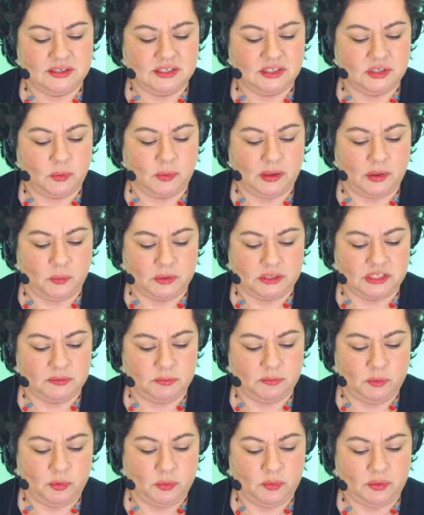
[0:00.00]
soil was
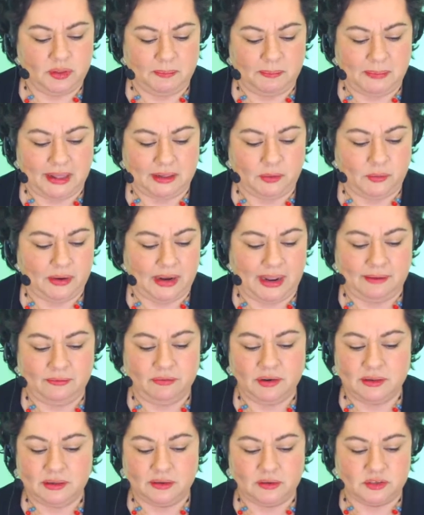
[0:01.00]
smooth and mellow and
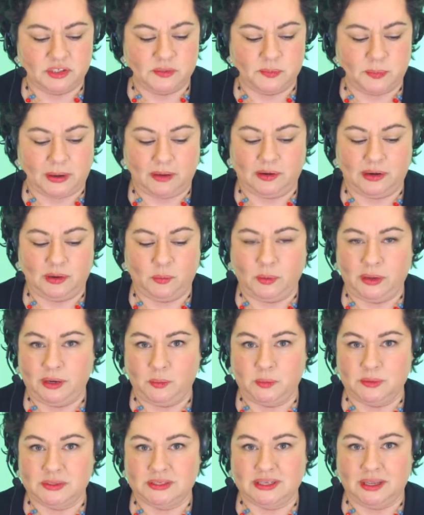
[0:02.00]
every little sprouting weed
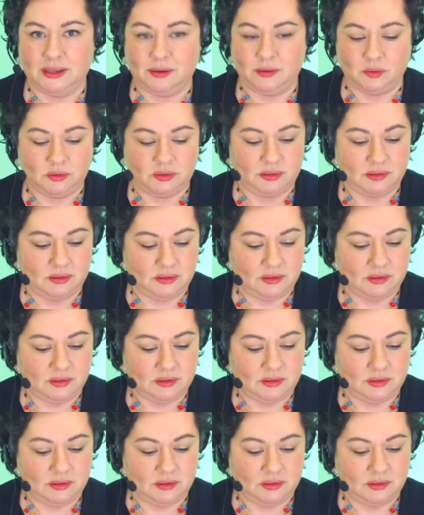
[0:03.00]
was killed.